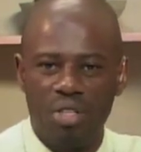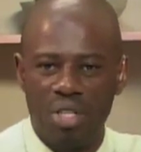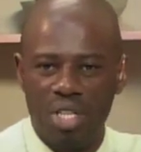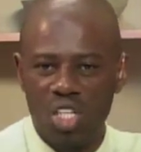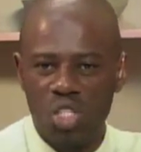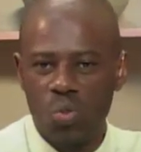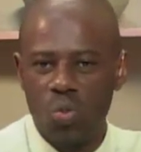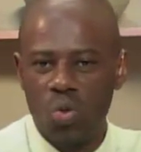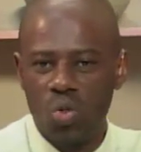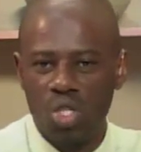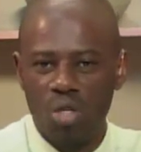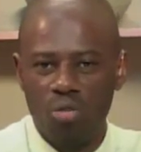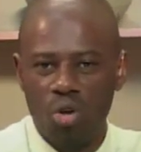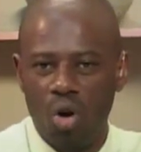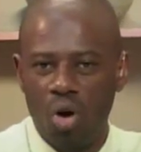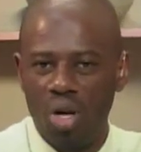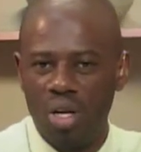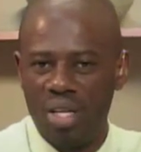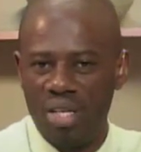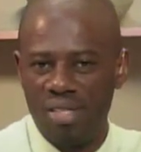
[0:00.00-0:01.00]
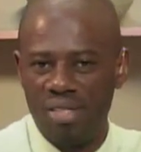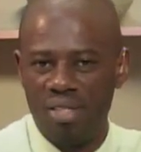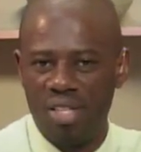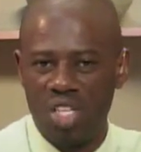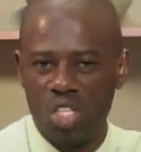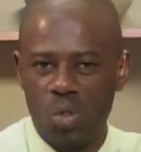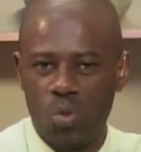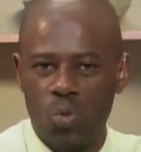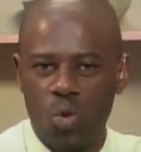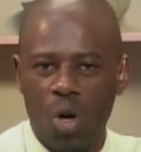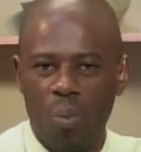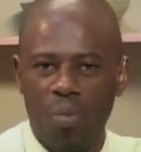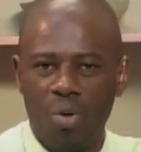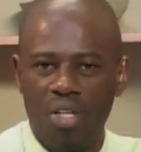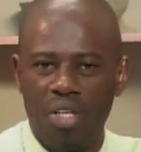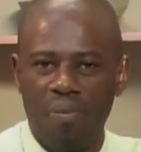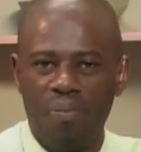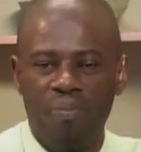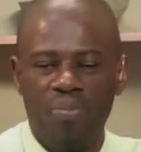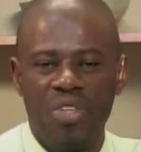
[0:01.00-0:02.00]
dispose of all these things
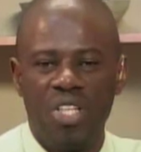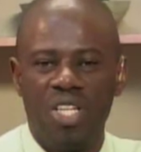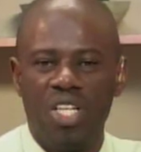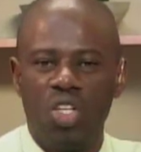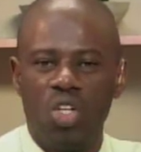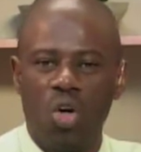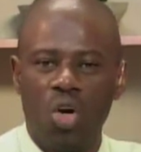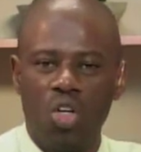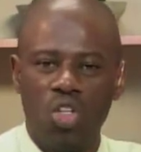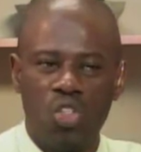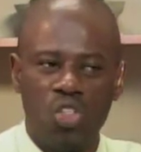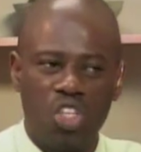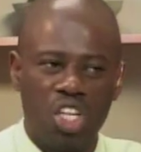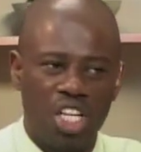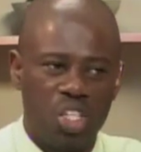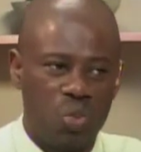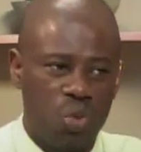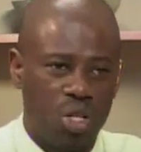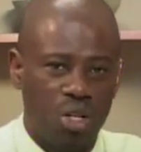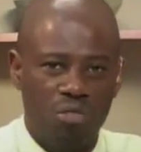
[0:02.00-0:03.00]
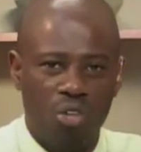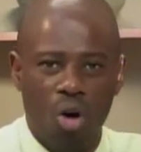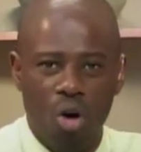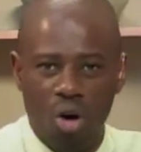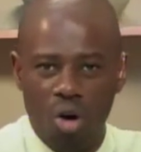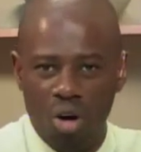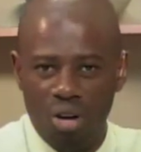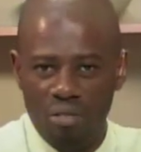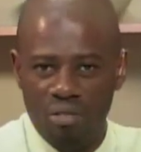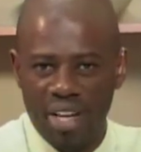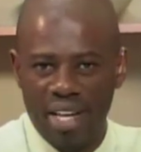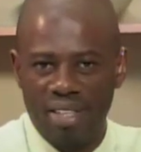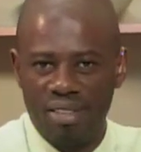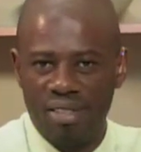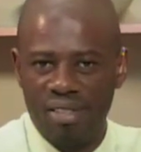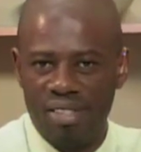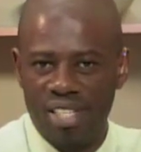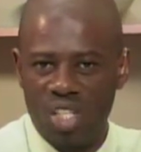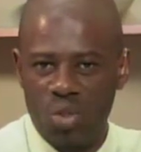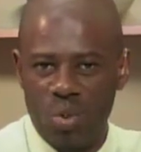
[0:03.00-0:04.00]
properly in order to get rid of all
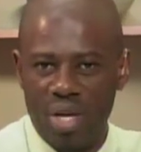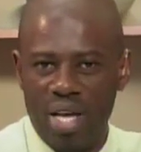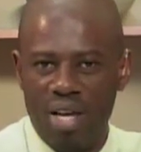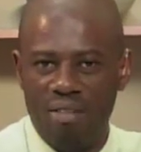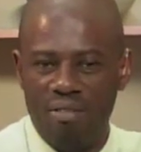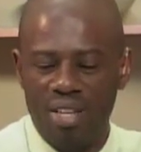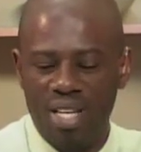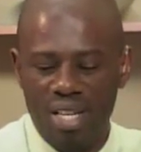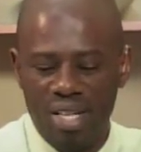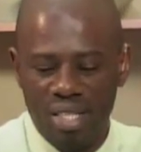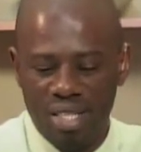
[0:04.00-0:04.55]
vectors that we have.